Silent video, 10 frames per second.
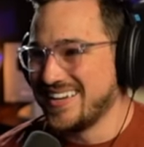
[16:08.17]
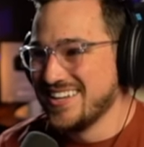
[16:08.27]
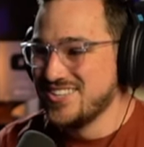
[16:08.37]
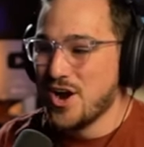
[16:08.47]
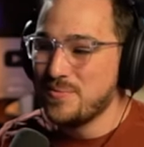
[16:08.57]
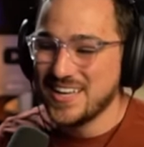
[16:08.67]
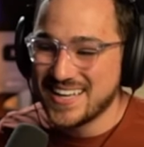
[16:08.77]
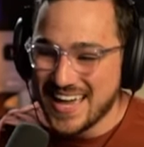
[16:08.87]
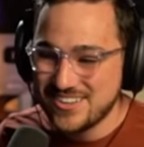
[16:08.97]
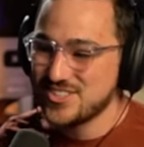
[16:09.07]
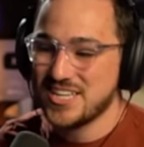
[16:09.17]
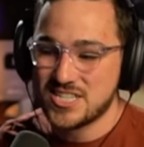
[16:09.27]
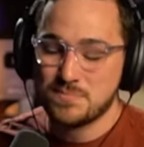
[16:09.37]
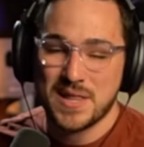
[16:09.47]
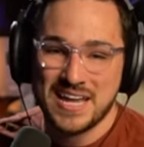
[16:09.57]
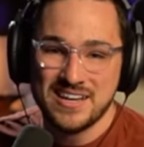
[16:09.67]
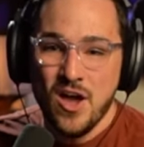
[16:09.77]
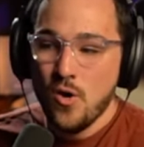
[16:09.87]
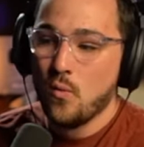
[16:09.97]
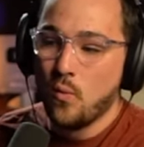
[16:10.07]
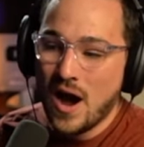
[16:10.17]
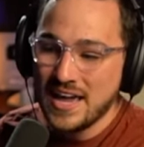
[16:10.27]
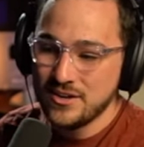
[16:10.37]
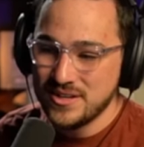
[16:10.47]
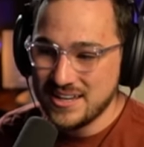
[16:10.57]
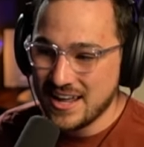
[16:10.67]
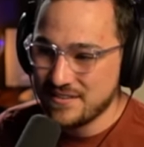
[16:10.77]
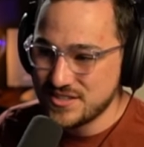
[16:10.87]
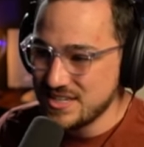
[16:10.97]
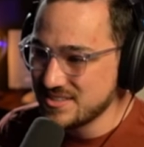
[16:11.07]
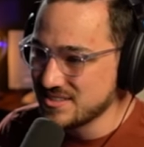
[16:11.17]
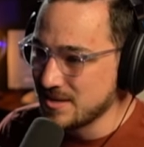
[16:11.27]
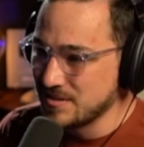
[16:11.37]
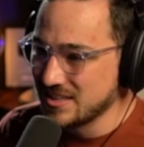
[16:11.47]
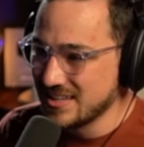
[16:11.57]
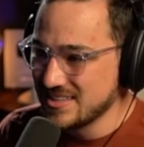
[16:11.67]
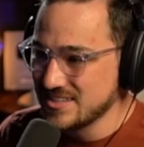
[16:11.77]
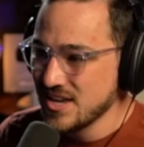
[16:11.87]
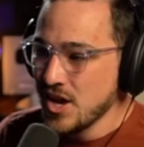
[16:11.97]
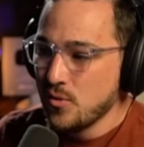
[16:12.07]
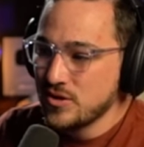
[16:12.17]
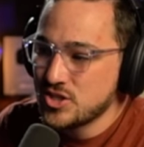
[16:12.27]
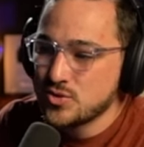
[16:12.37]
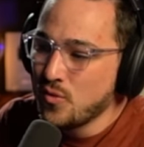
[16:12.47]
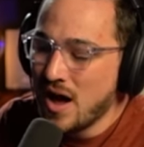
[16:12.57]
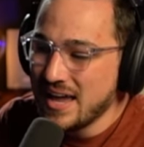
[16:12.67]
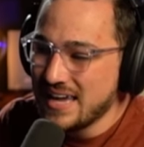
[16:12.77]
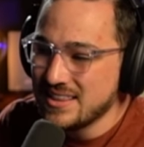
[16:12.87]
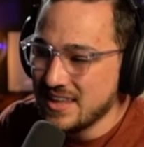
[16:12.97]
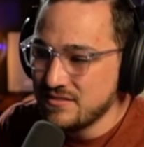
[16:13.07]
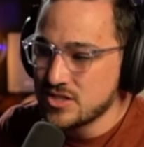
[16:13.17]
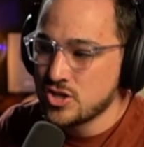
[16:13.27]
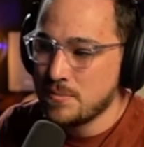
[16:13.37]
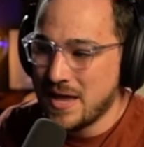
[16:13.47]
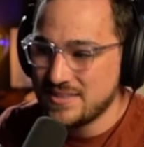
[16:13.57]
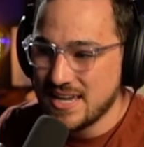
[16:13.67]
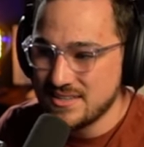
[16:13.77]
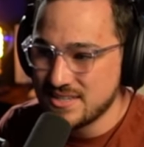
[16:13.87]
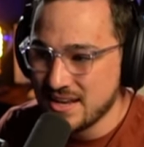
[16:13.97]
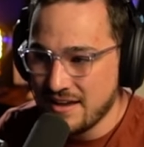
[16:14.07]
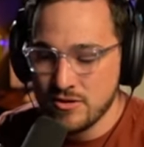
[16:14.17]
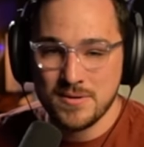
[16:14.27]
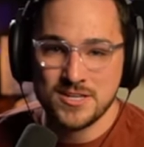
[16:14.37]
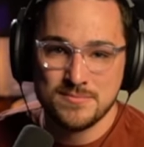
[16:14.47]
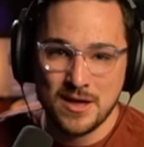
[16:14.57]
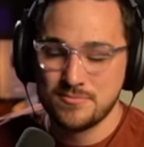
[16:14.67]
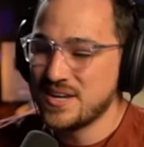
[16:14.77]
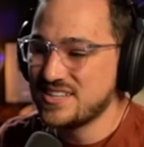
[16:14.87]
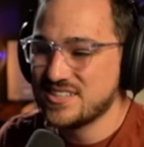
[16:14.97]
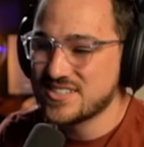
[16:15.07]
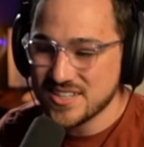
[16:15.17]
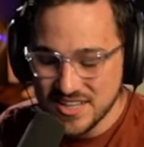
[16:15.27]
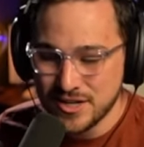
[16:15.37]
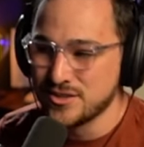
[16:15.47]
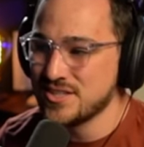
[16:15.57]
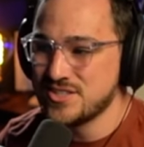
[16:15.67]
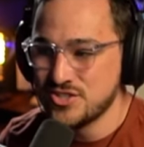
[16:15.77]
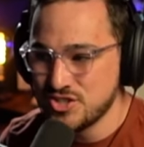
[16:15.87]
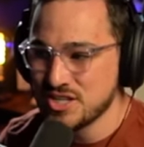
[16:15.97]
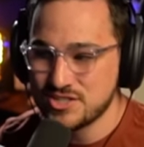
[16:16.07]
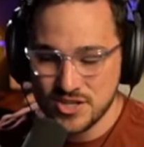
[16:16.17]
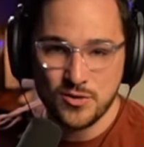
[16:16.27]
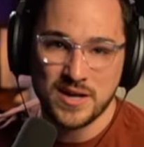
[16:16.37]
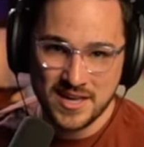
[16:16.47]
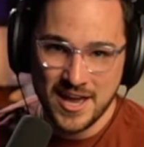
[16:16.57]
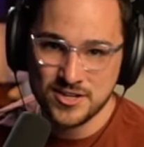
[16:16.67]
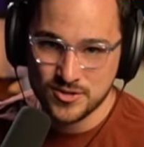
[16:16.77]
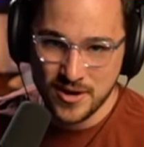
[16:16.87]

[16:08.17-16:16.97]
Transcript: Like, nobody can actually explain why you need NFTs in something like this, which is why it leaves such a bad taste in everybody's mouth because it's clear this is just a quick cash